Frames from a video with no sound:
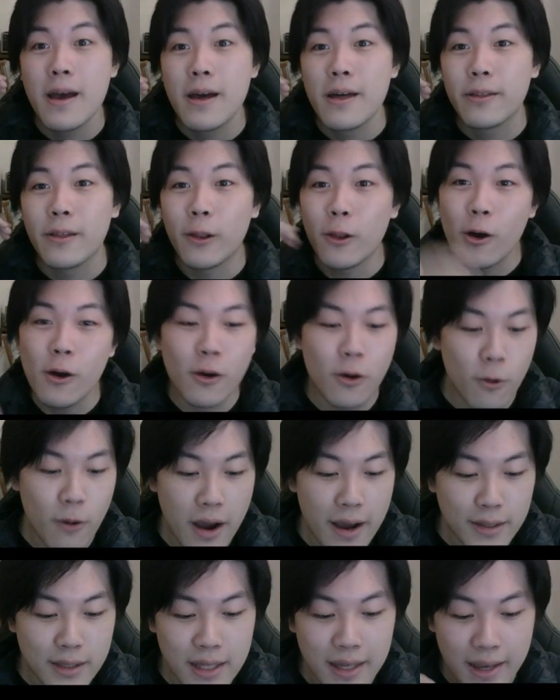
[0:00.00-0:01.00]
the longer
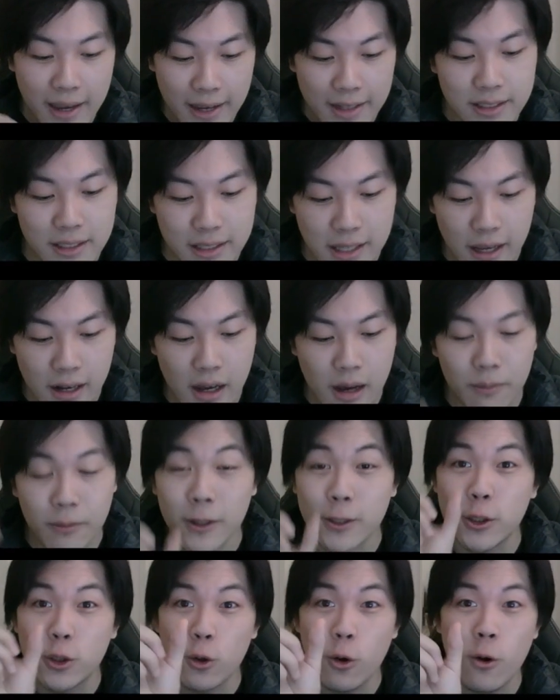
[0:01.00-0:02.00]
writing is skill up.
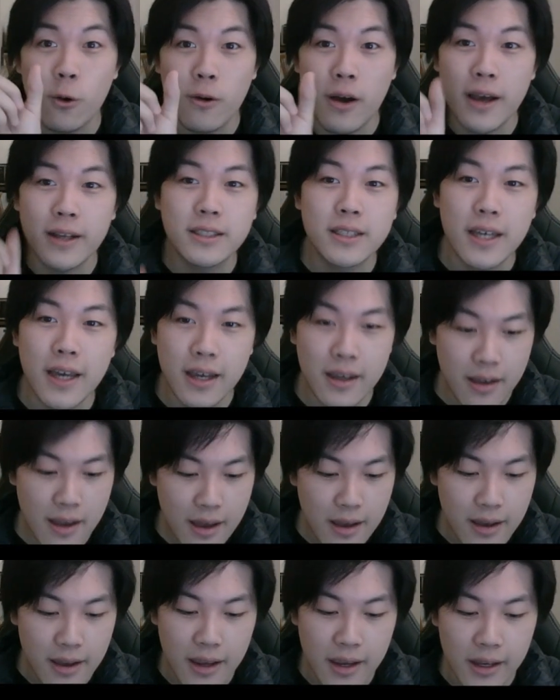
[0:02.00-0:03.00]
The short writing
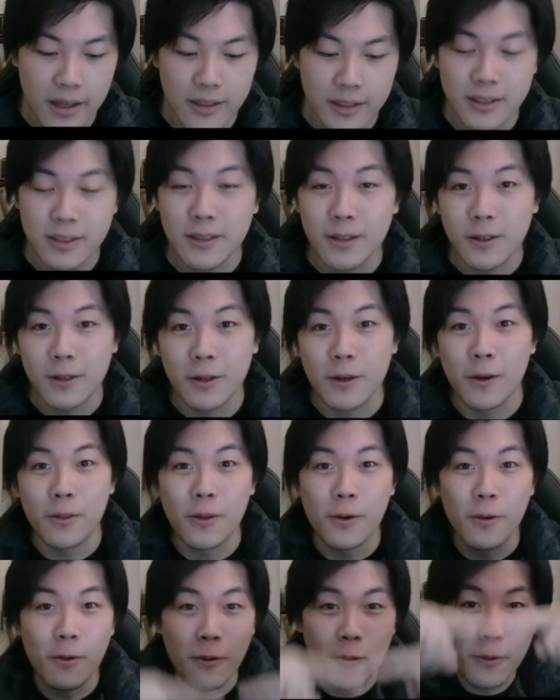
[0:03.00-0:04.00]
is, you
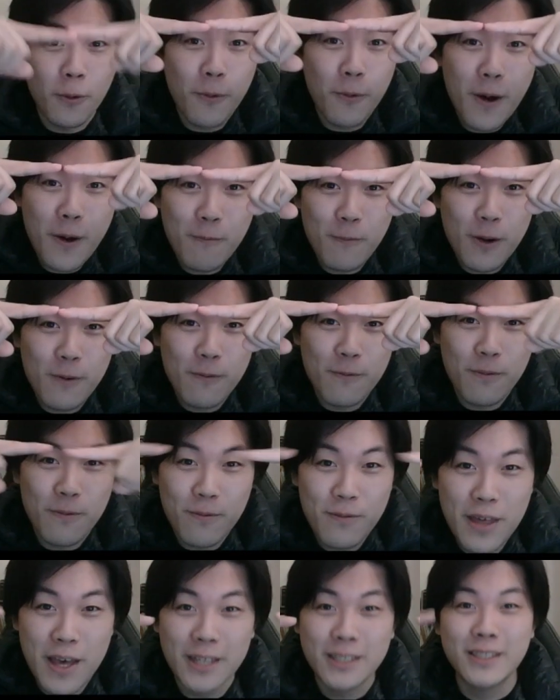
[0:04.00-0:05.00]
know, the one with
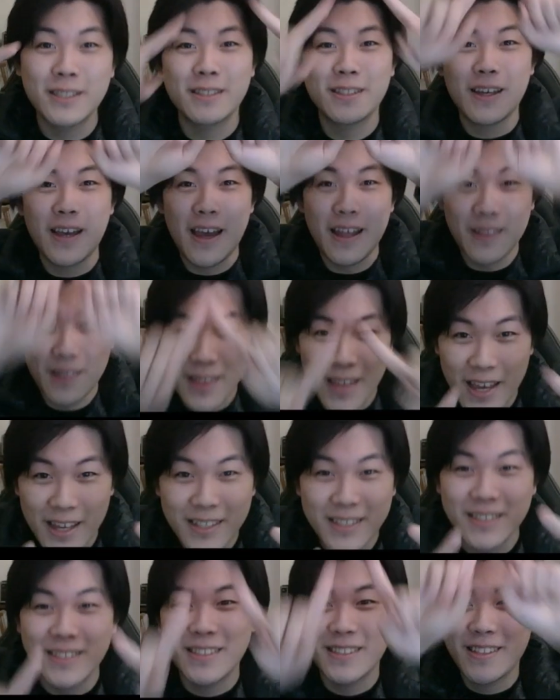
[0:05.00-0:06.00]
this and
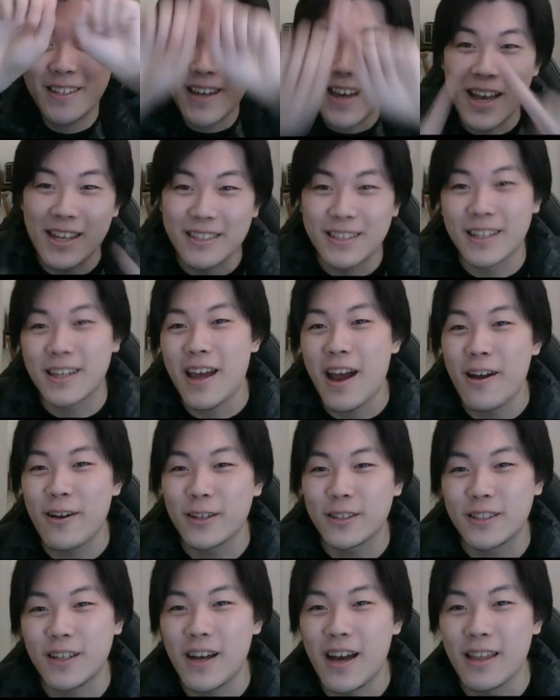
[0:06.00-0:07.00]
this as the
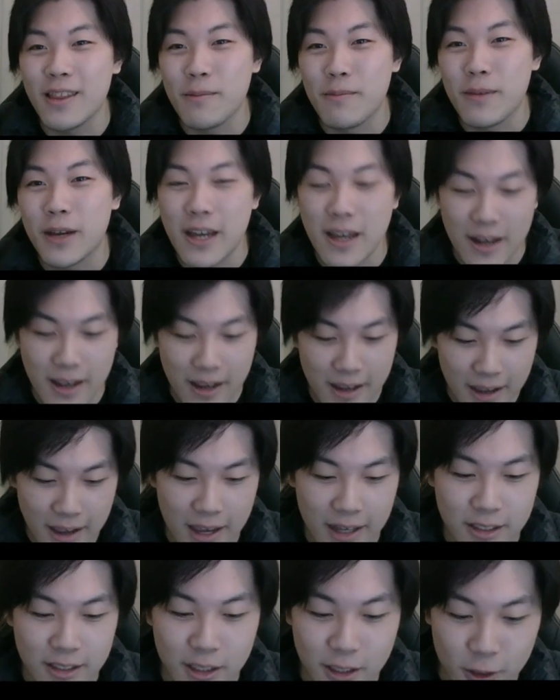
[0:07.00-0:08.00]
character at the beginning
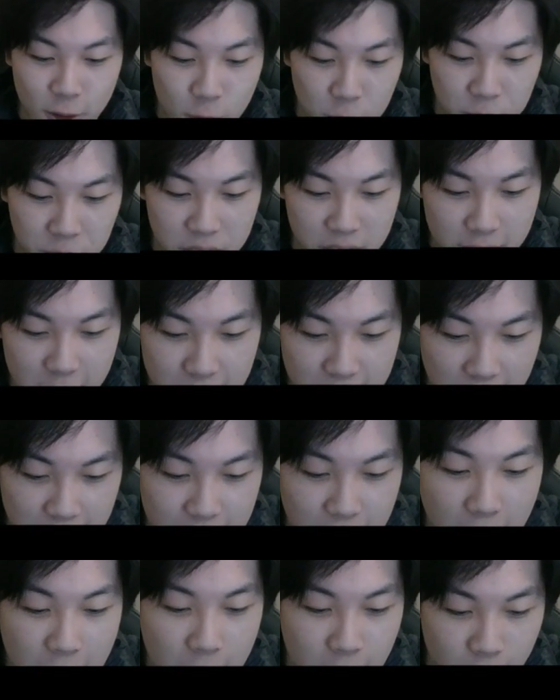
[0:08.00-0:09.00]
is just super success.
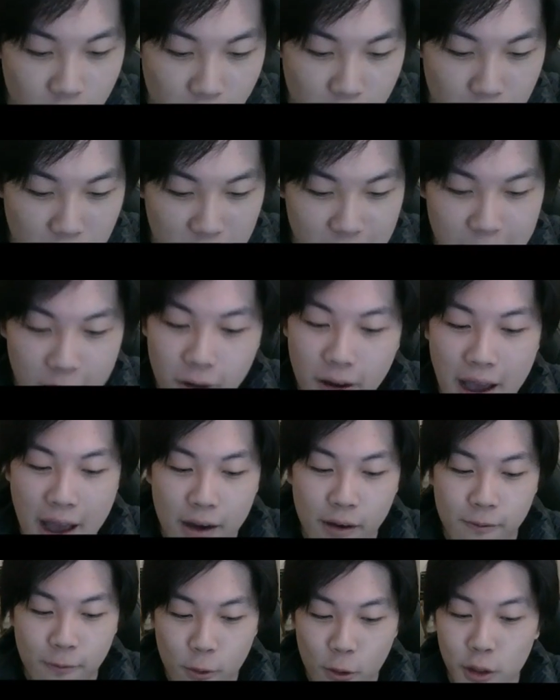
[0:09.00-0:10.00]
Not a big deal.
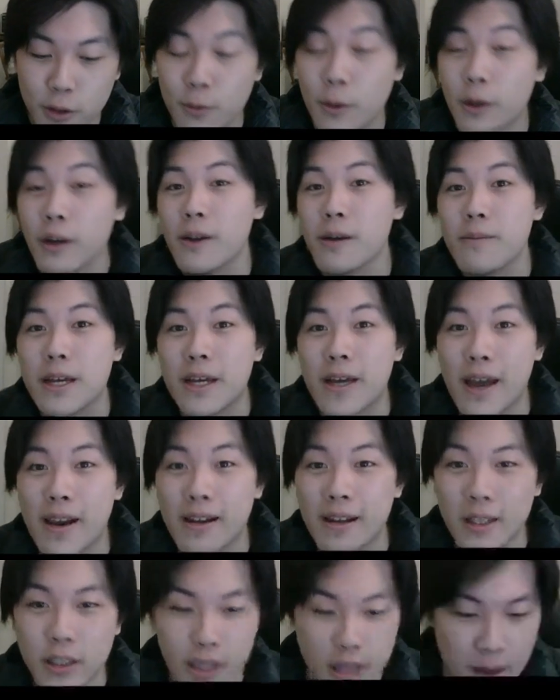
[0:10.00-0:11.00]
And of course, we're going to be
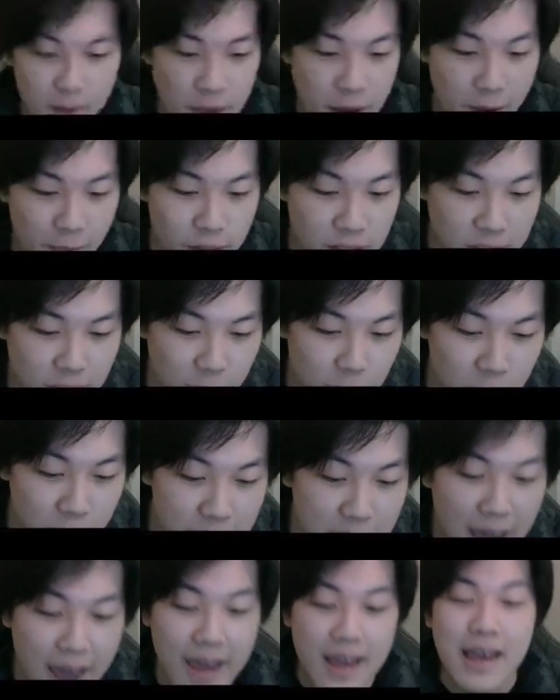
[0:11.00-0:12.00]
getting a gem every single
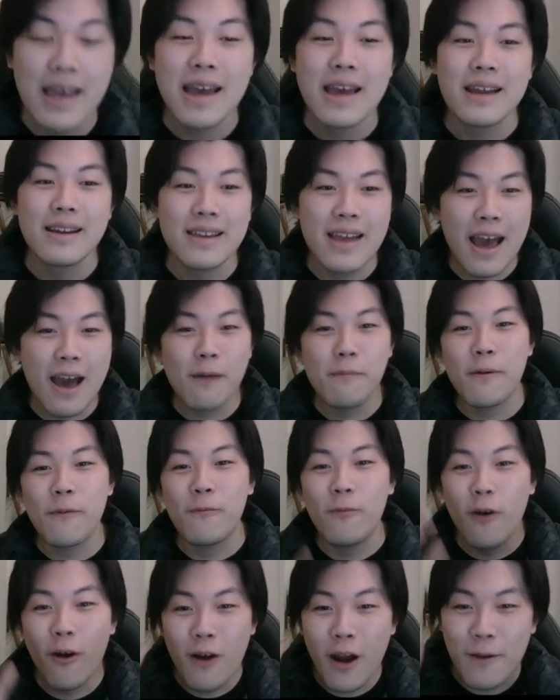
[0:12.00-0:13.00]
day. Now,
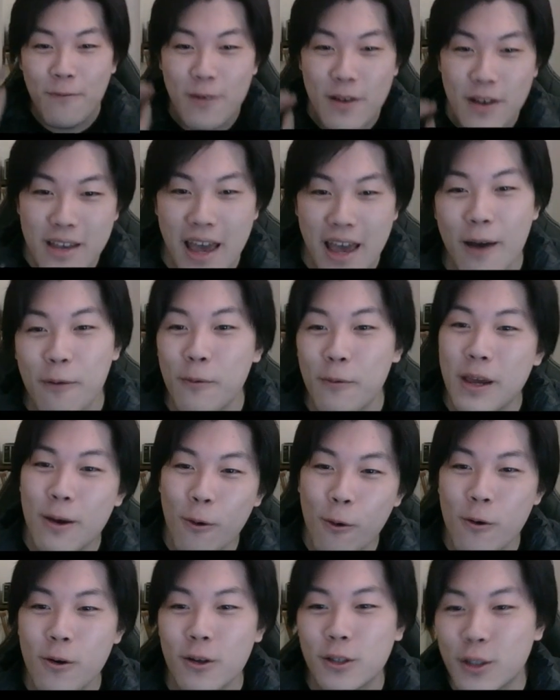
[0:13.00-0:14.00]
before I forget, we
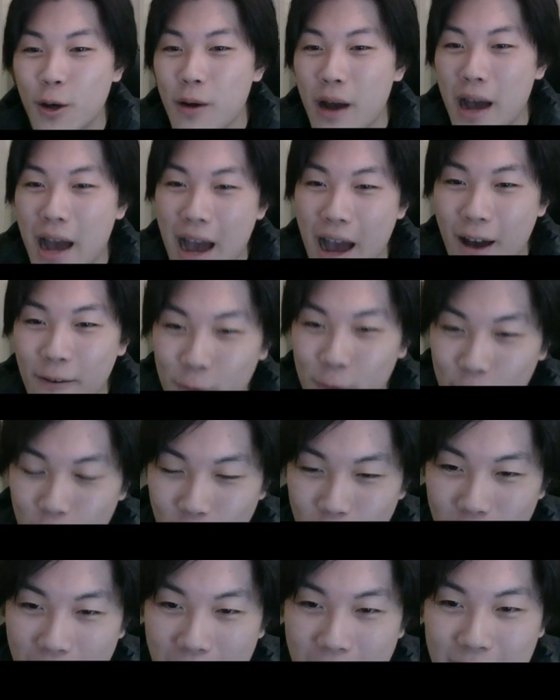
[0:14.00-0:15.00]
also have
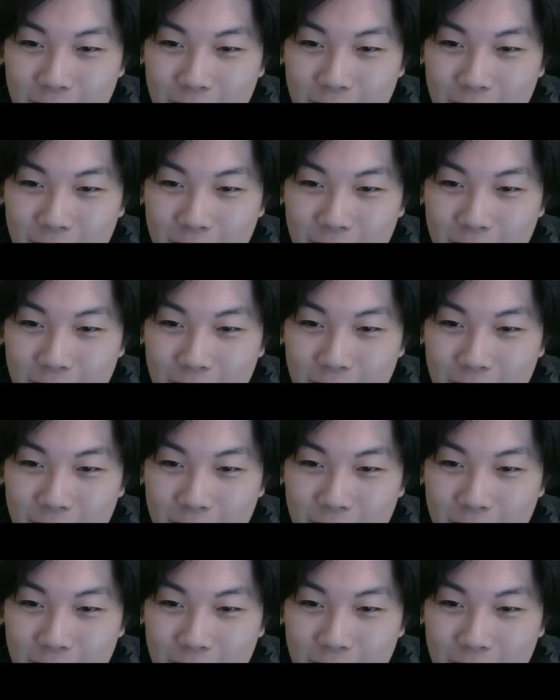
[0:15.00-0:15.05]
got a